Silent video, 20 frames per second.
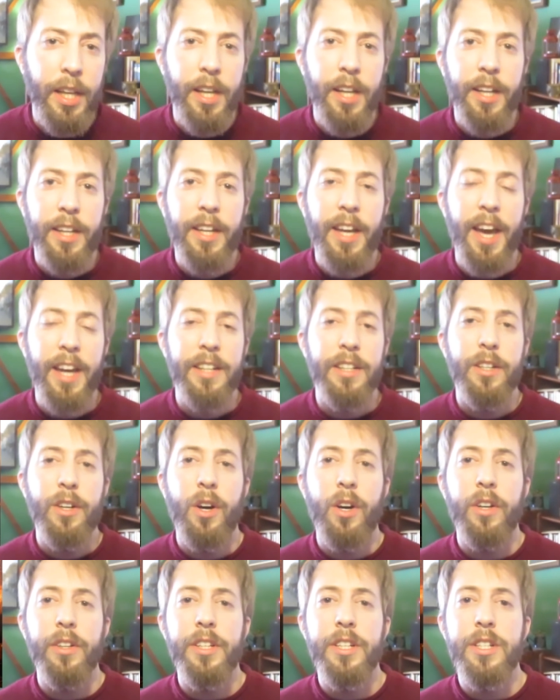a cat
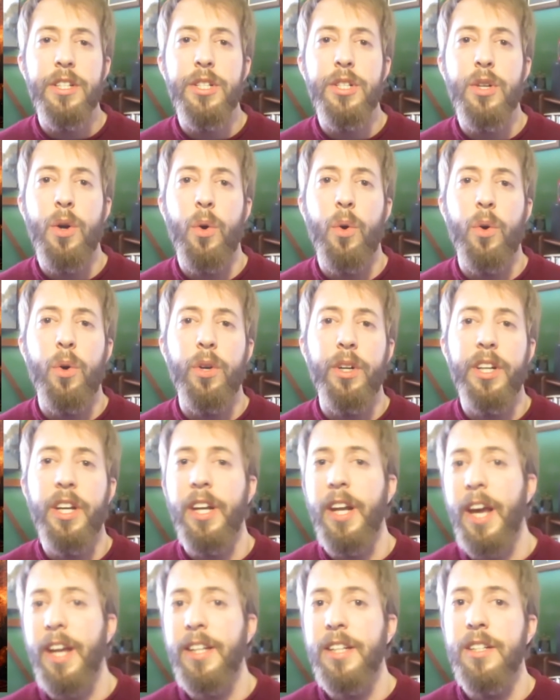goddess or
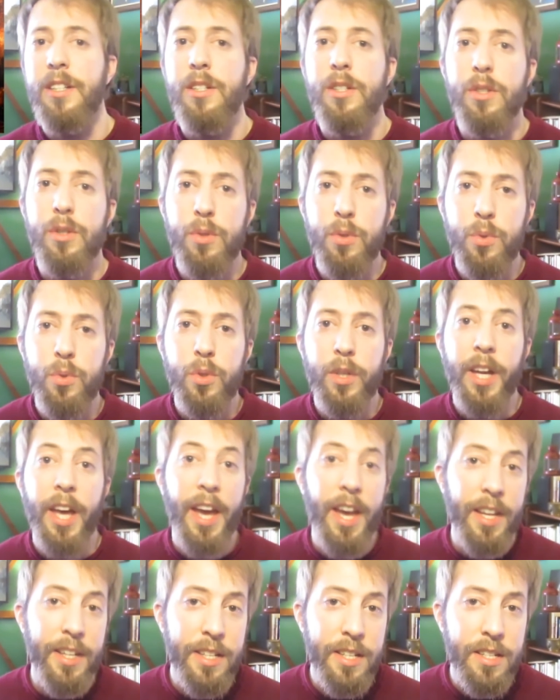connected to
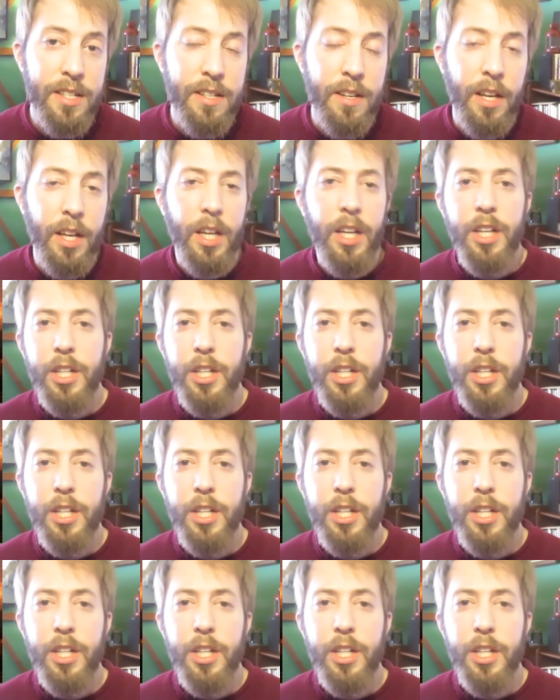cats.